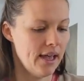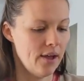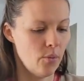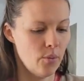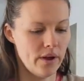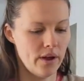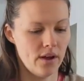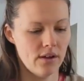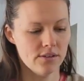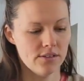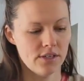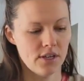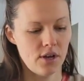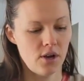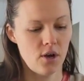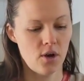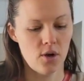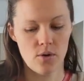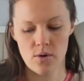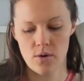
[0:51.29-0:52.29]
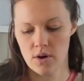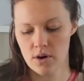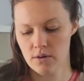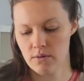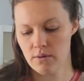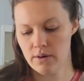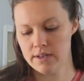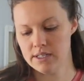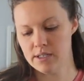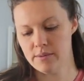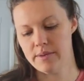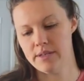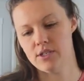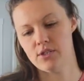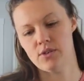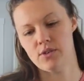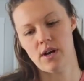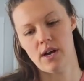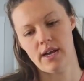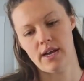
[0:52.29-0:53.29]
we also are going to be
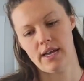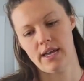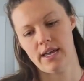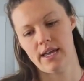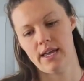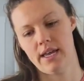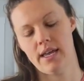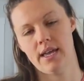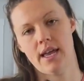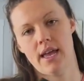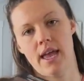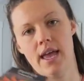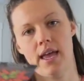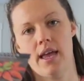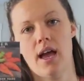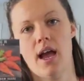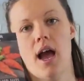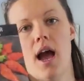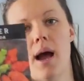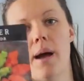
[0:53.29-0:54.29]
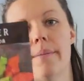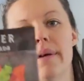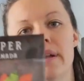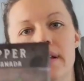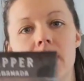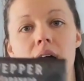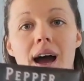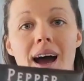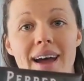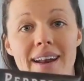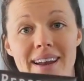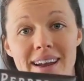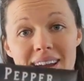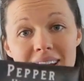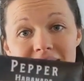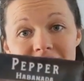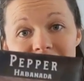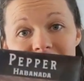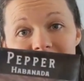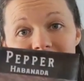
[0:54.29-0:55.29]
trying a
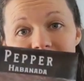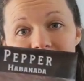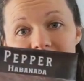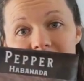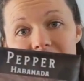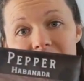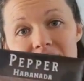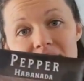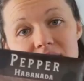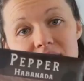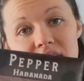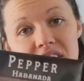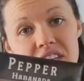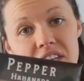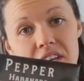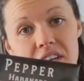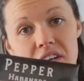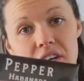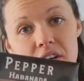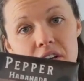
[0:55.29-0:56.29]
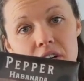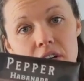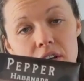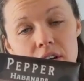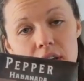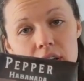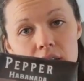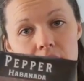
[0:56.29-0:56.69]
habanada this year.